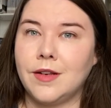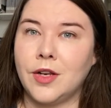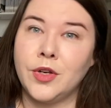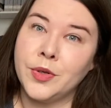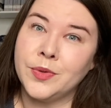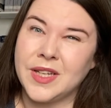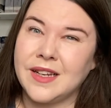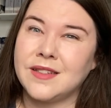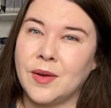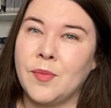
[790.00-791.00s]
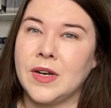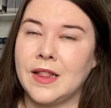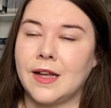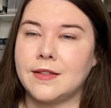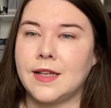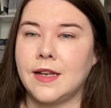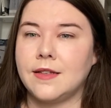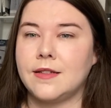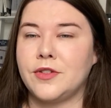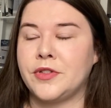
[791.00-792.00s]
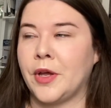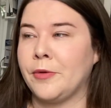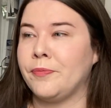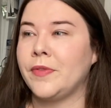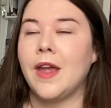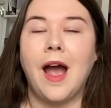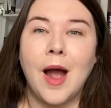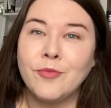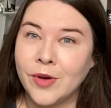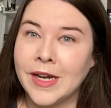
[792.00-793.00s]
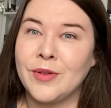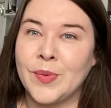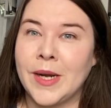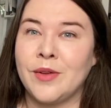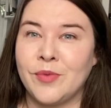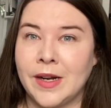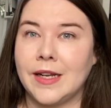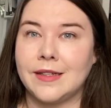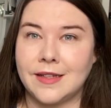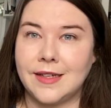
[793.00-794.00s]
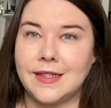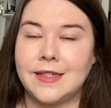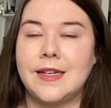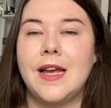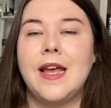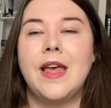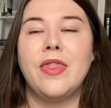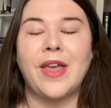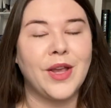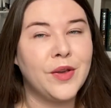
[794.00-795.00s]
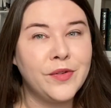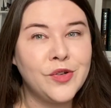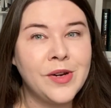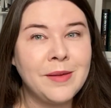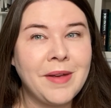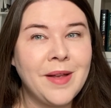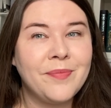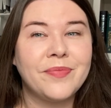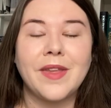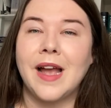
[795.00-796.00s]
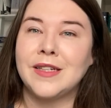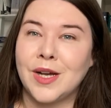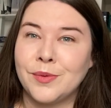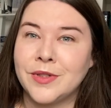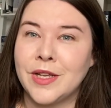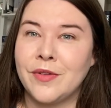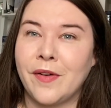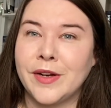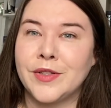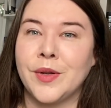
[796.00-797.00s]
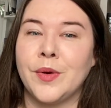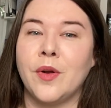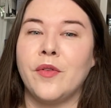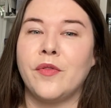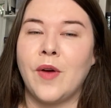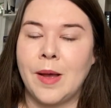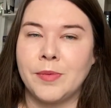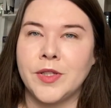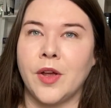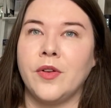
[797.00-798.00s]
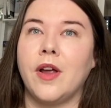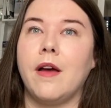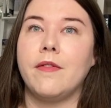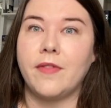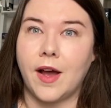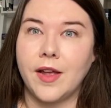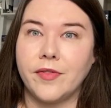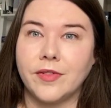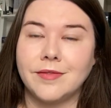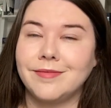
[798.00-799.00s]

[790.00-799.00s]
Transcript: losing someone in that sense. So I'm really, really, really excited. Thank you for joining me and I will see you very soon for episode five.